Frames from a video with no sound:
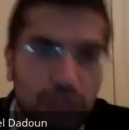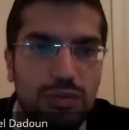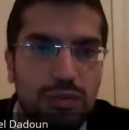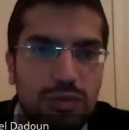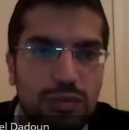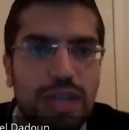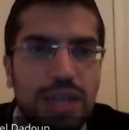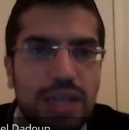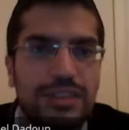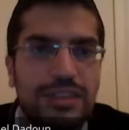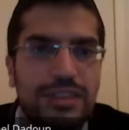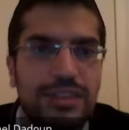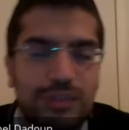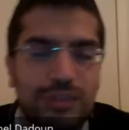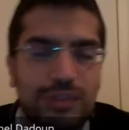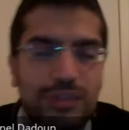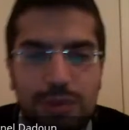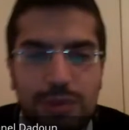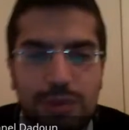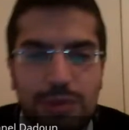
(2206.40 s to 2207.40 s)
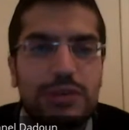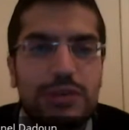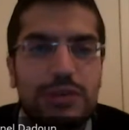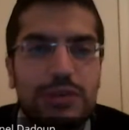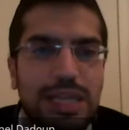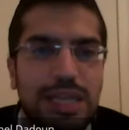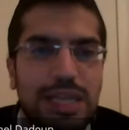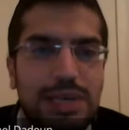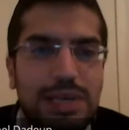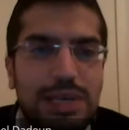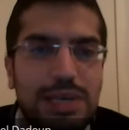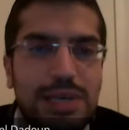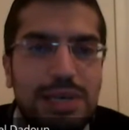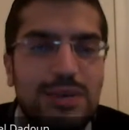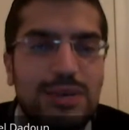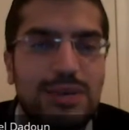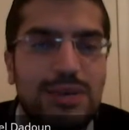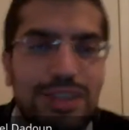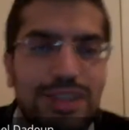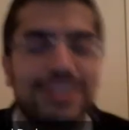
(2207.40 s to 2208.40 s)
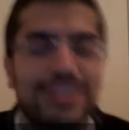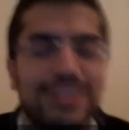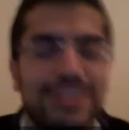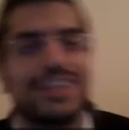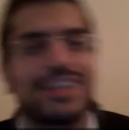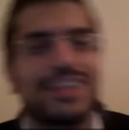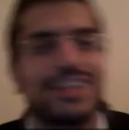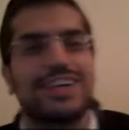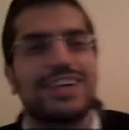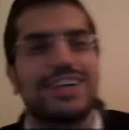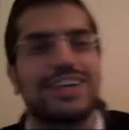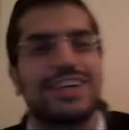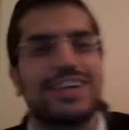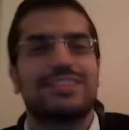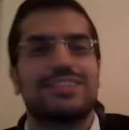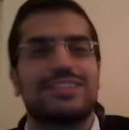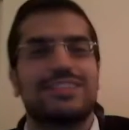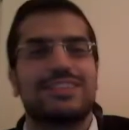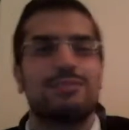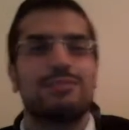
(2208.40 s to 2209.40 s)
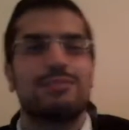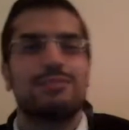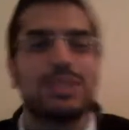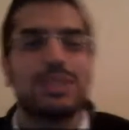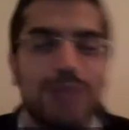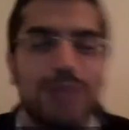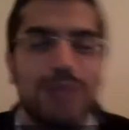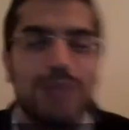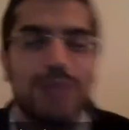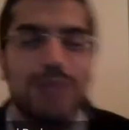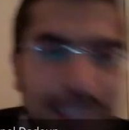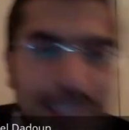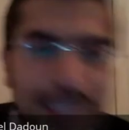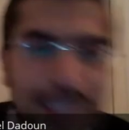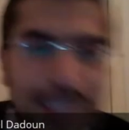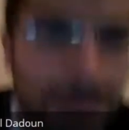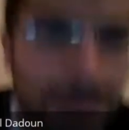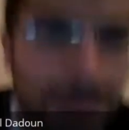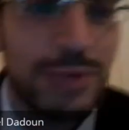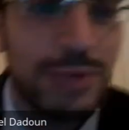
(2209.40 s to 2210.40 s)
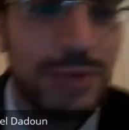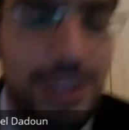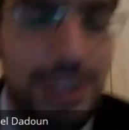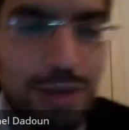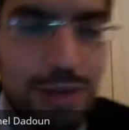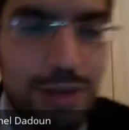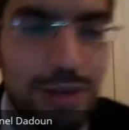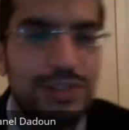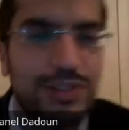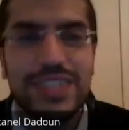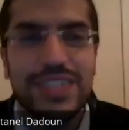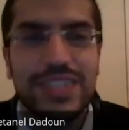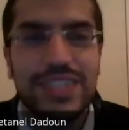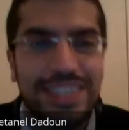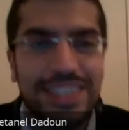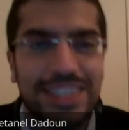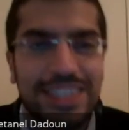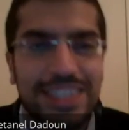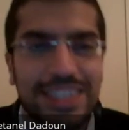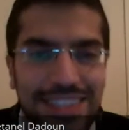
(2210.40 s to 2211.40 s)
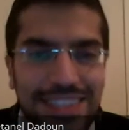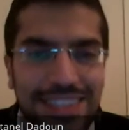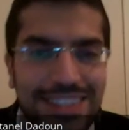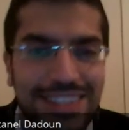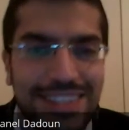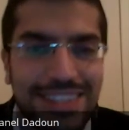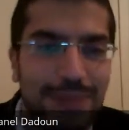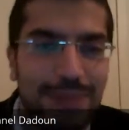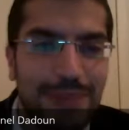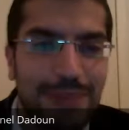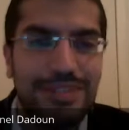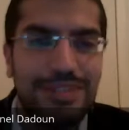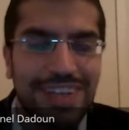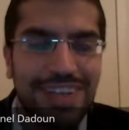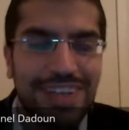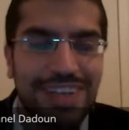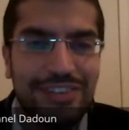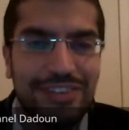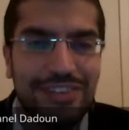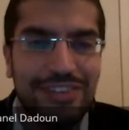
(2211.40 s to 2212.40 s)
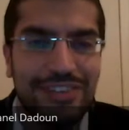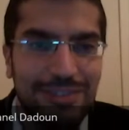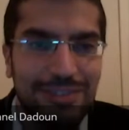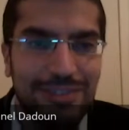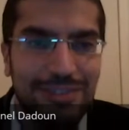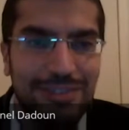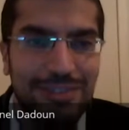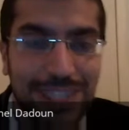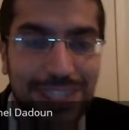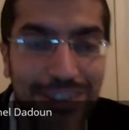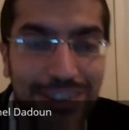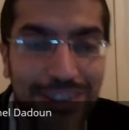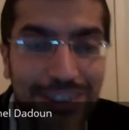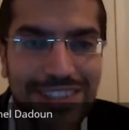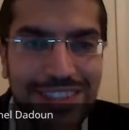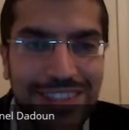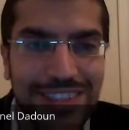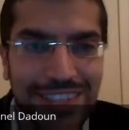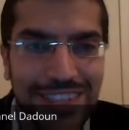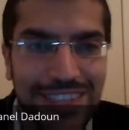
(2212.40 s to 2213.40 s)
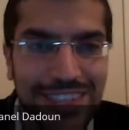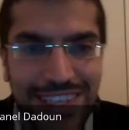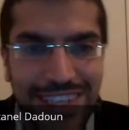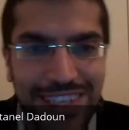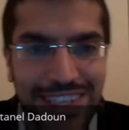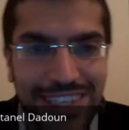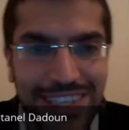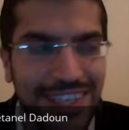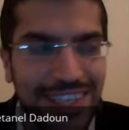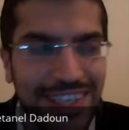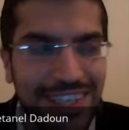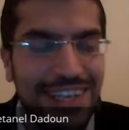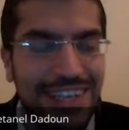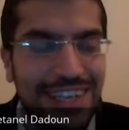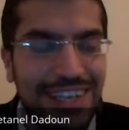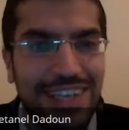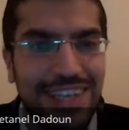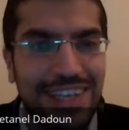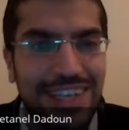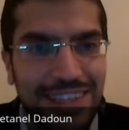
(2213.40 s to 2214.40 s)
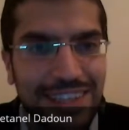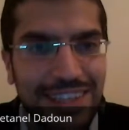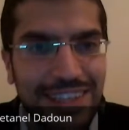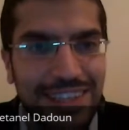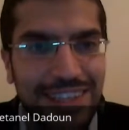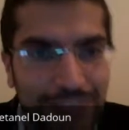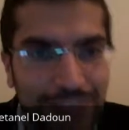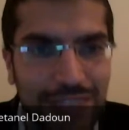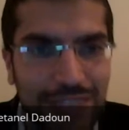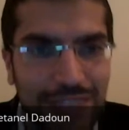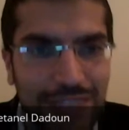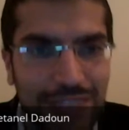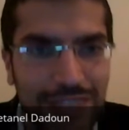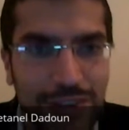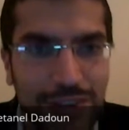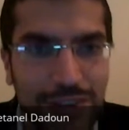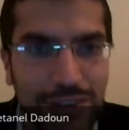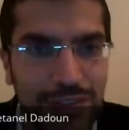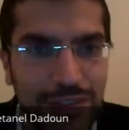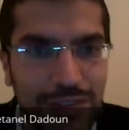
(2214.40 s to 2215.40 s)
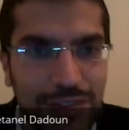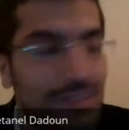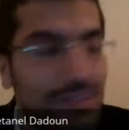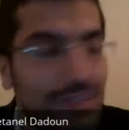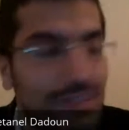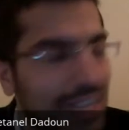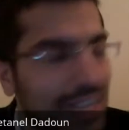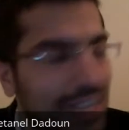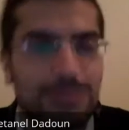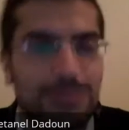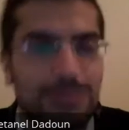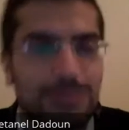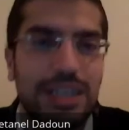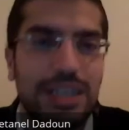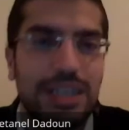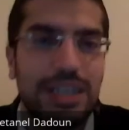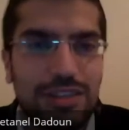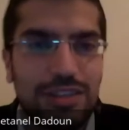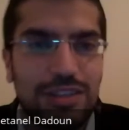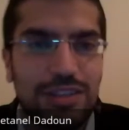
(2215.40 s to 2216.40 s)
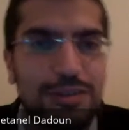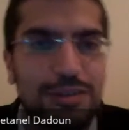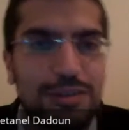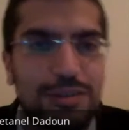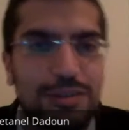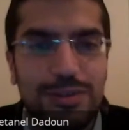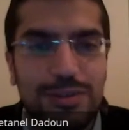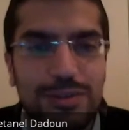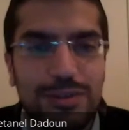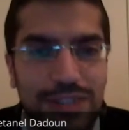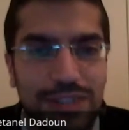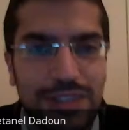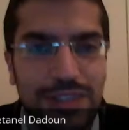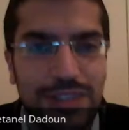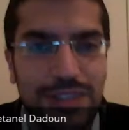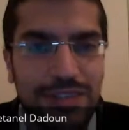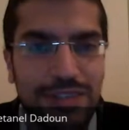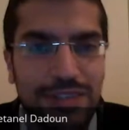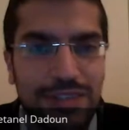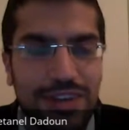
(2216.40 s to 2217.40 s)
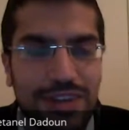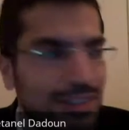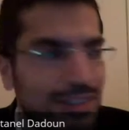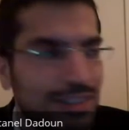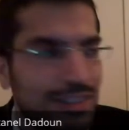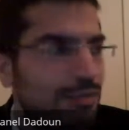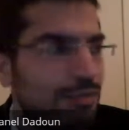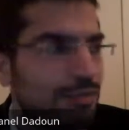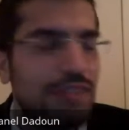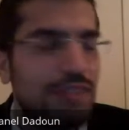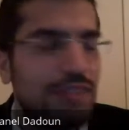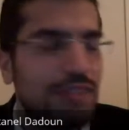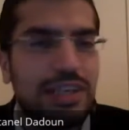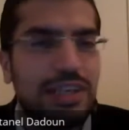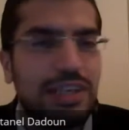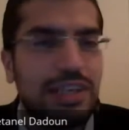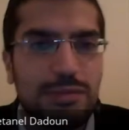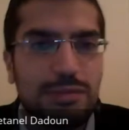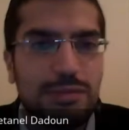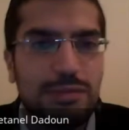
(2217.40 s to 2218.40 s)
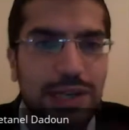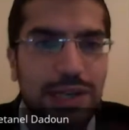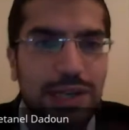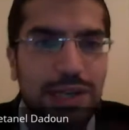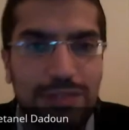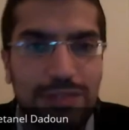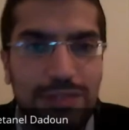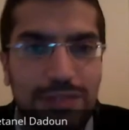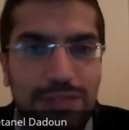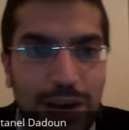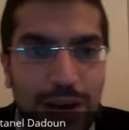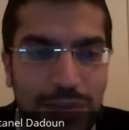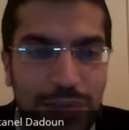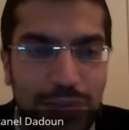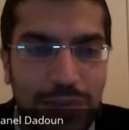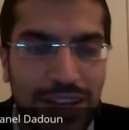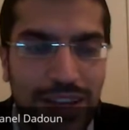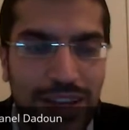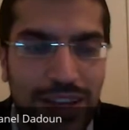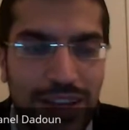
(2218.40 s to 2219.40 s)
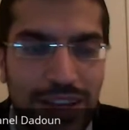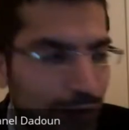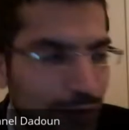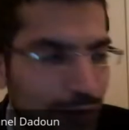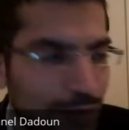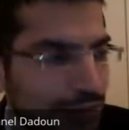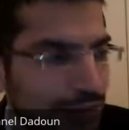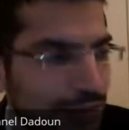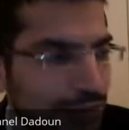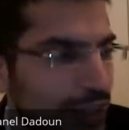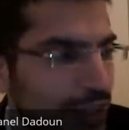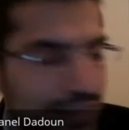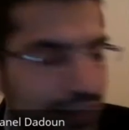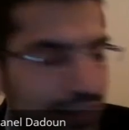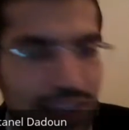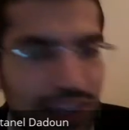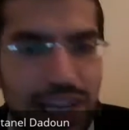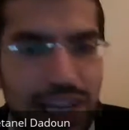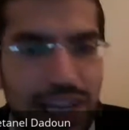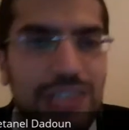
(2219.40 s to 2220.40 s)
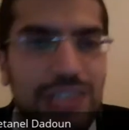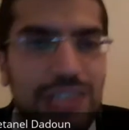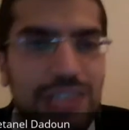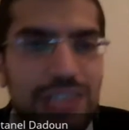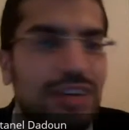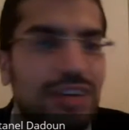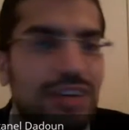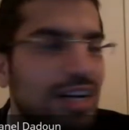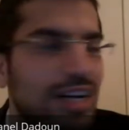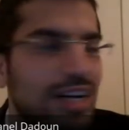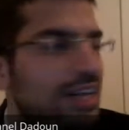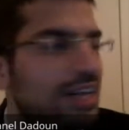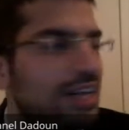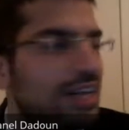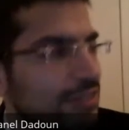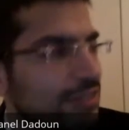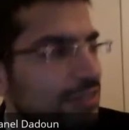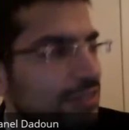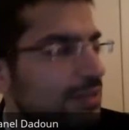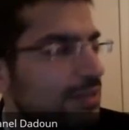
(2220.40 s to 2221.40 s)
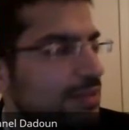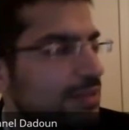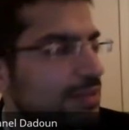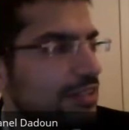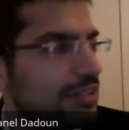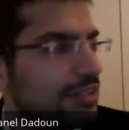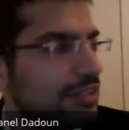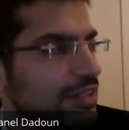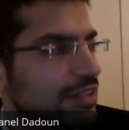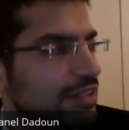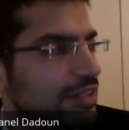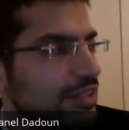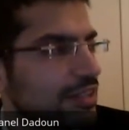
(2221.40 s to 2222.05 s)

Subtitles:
you got to choose one. So you want to make sure you get the best one. So the best one is the one which no one's doing. You see that mitzvah which no one is doing, it's very difficult. That's the one you have to go for. Okay, so if you're living in a period of time where everyone is Lashon Hara, everyone's